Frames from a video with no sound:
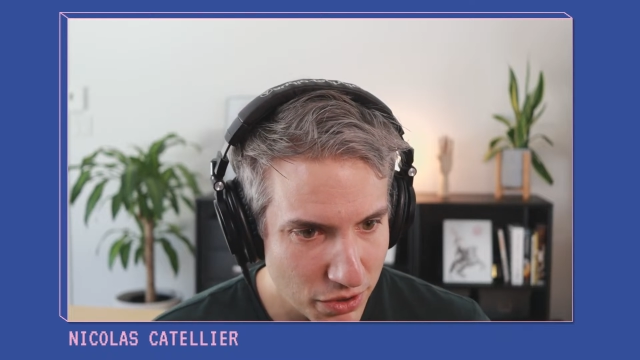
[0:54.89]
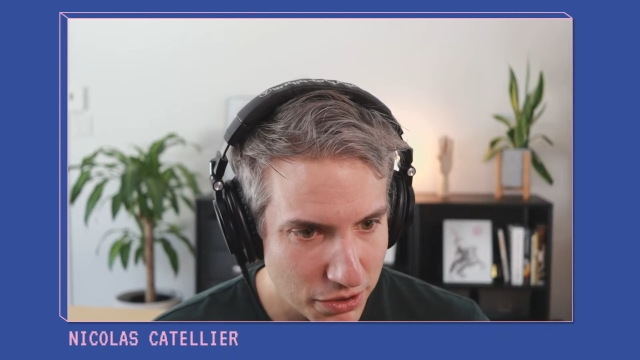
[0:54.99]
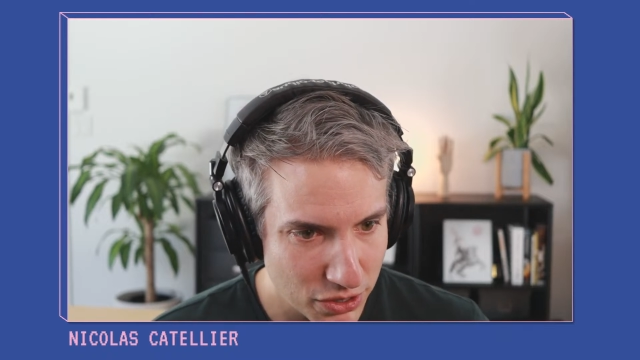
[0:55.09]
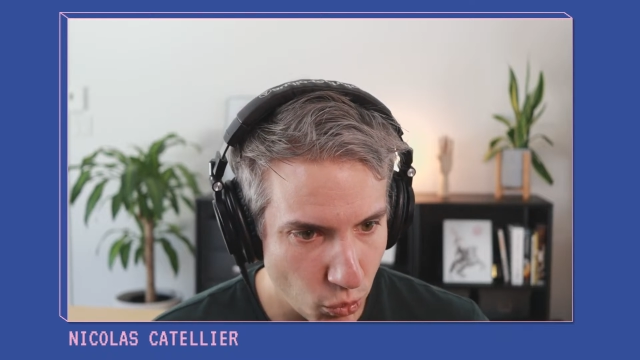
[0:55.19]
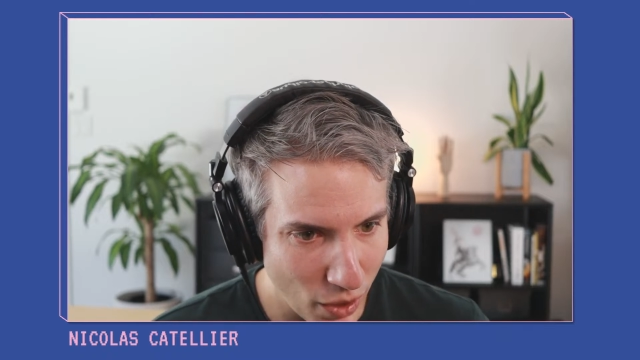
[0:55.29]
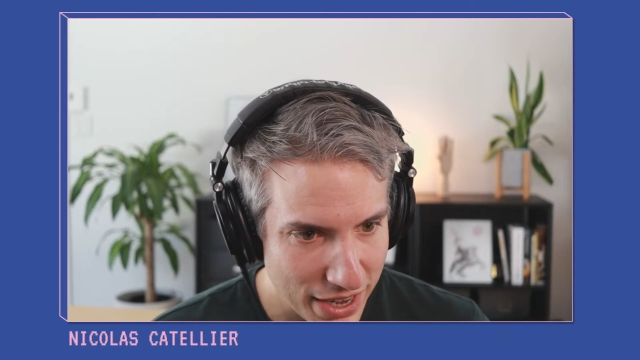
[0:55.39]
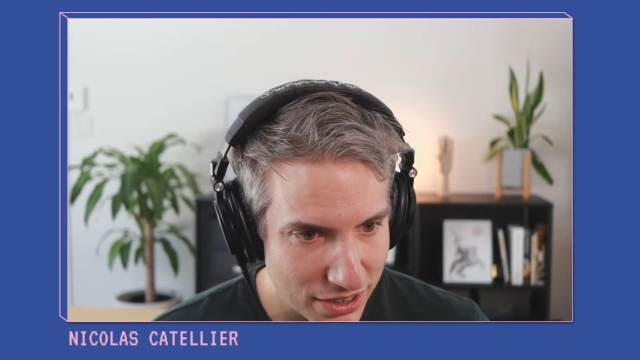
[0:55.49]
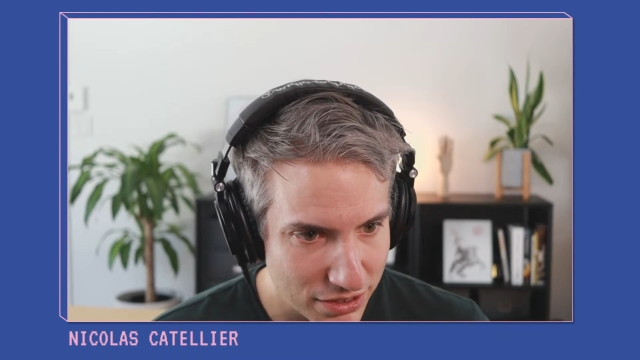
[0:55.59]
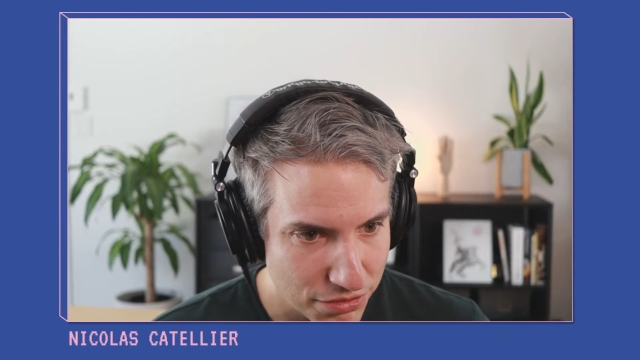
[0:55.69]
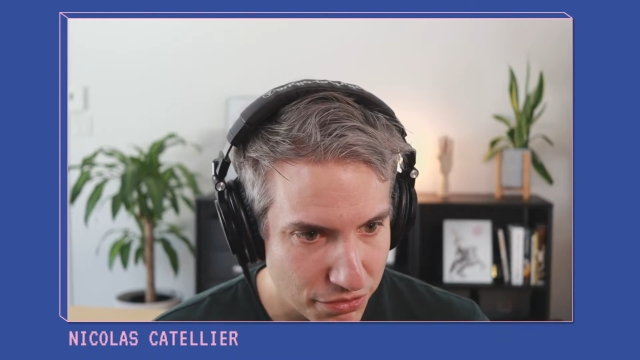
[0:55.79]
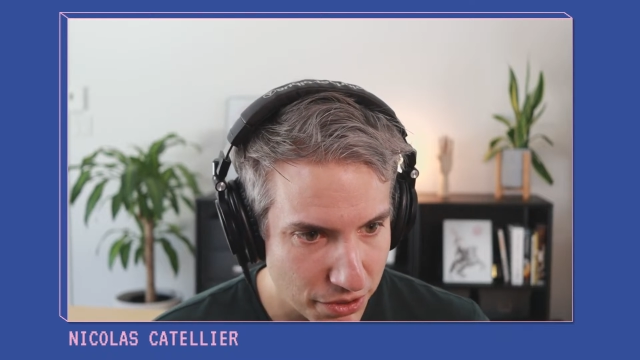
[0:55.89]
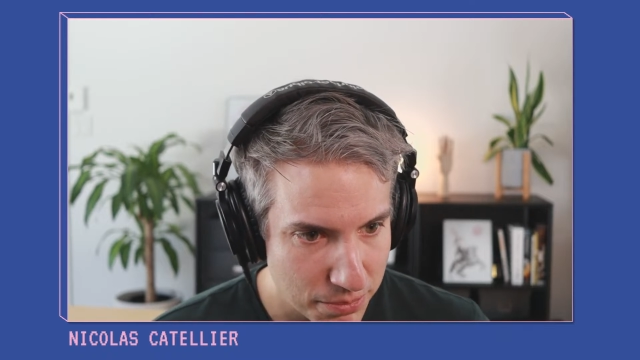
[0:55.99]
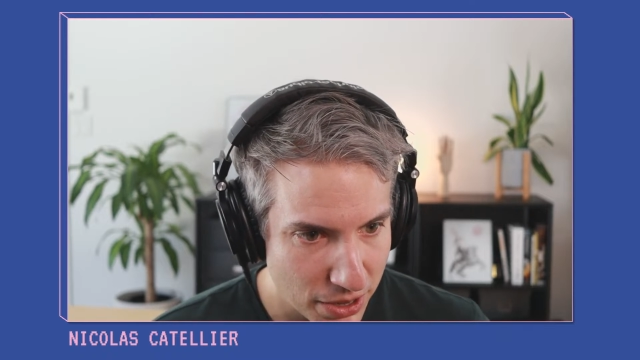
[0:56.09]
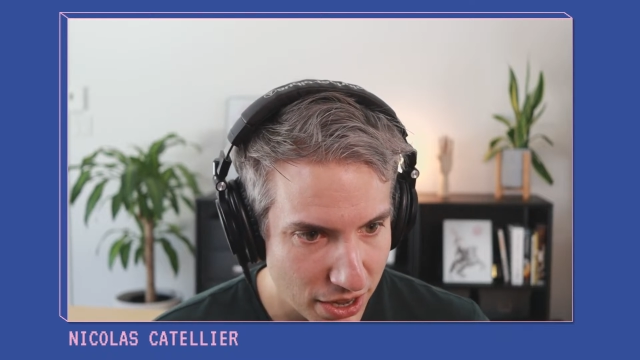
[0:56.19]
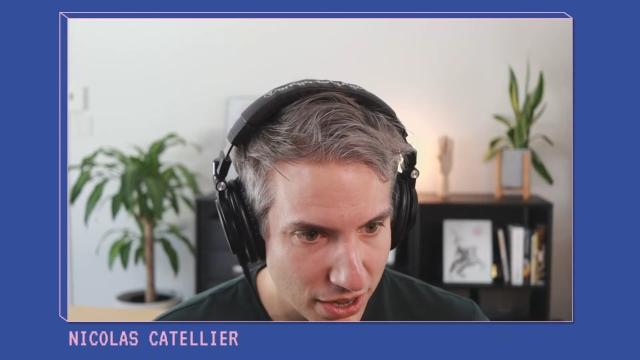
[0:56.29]
We've got Ryan
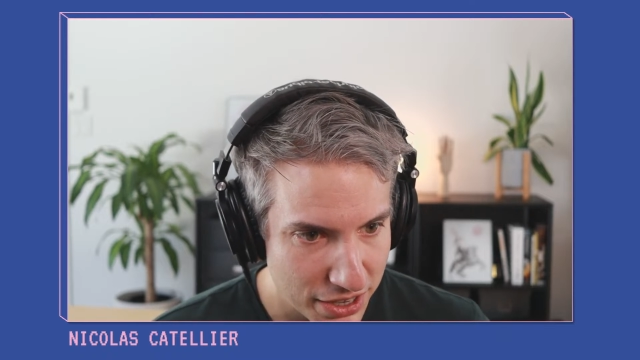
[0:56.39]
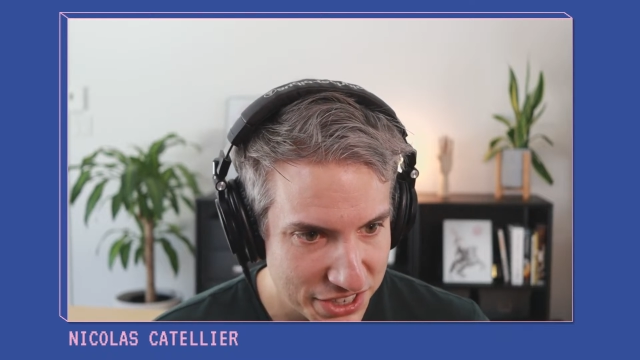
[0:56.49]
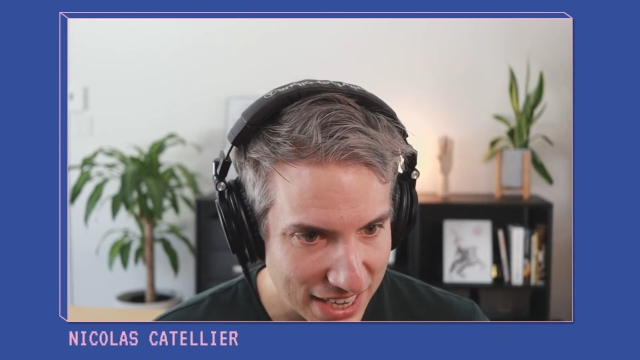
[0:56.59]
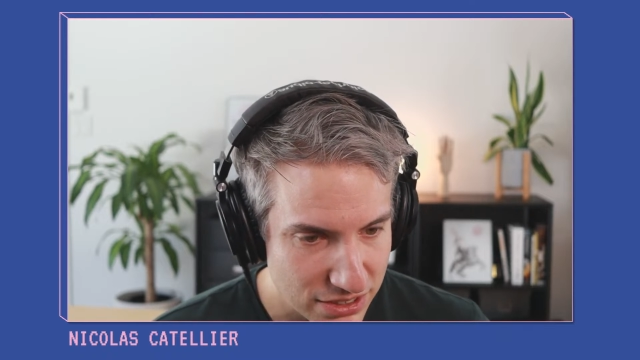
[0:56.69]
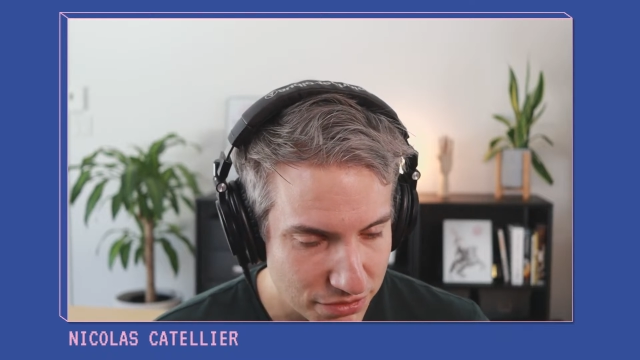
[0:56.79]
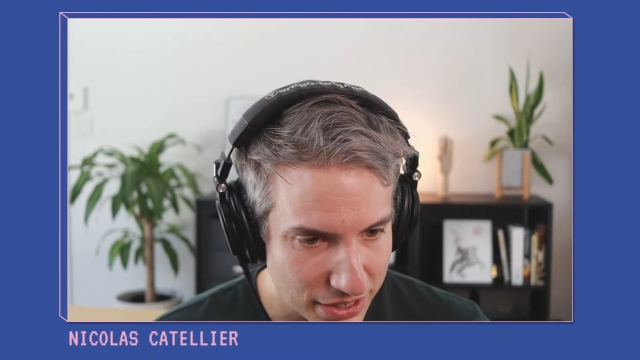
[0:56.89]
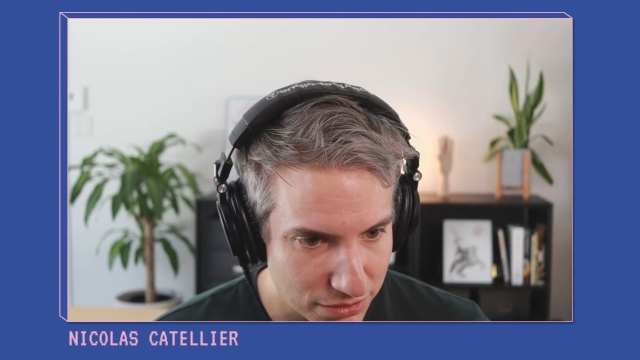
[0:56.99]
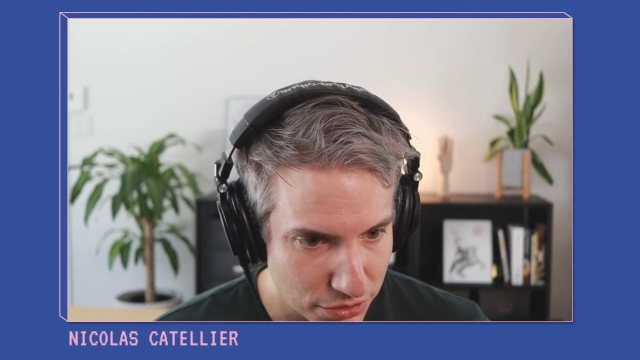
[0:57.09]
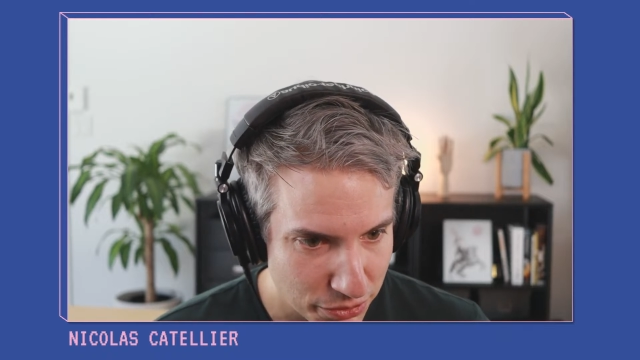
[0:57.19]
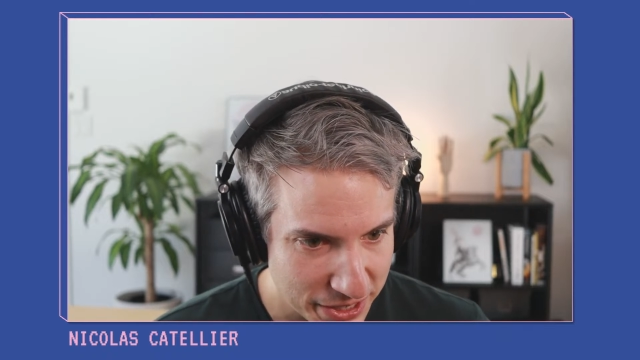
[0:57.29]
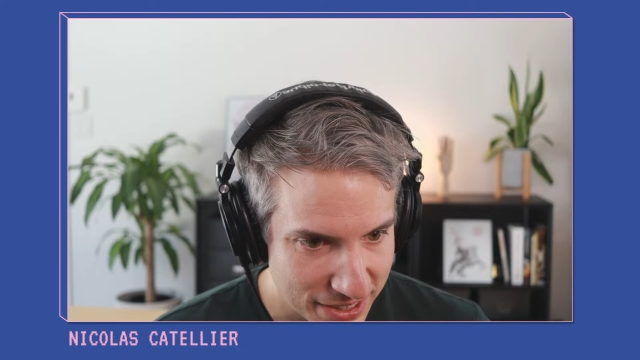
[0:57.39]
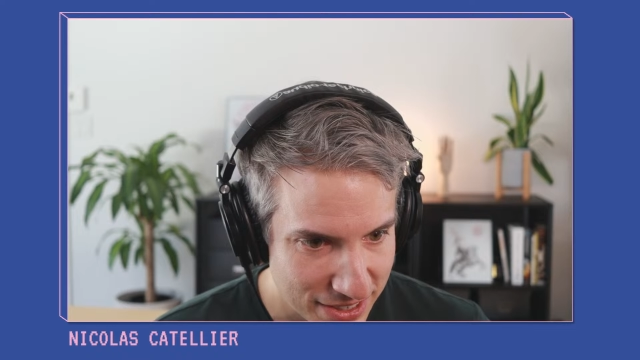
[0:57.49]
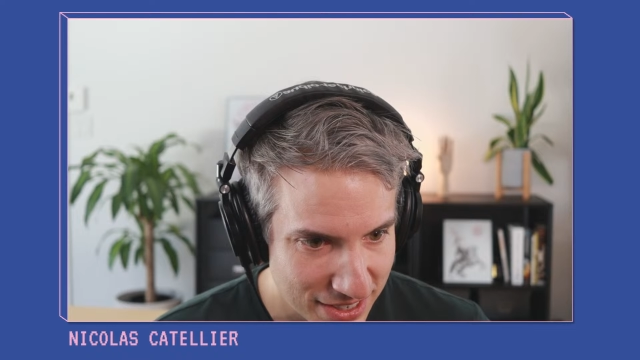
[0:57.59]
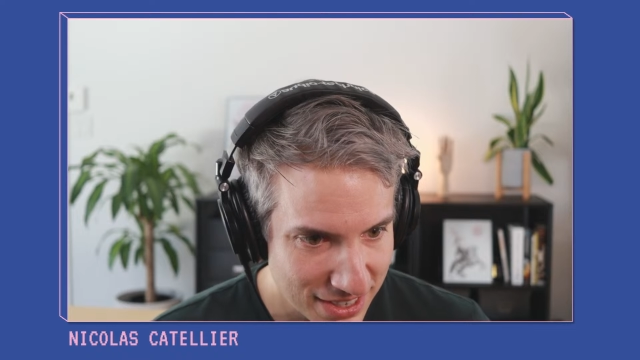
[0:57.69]
from uh, Jacksonville, Florida.